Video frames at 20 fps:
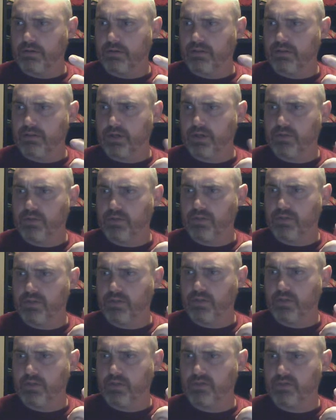code that just
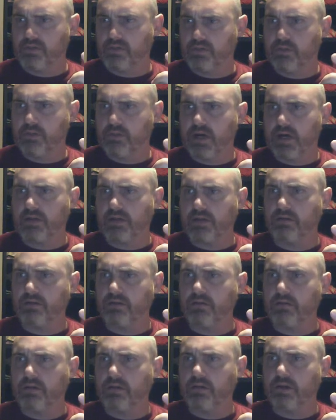loads the model.
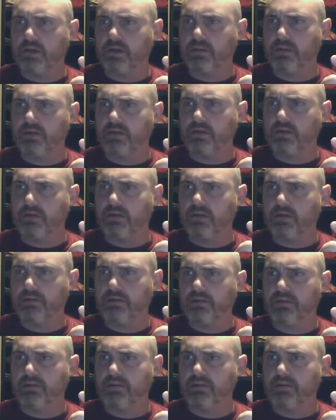Where did I put this?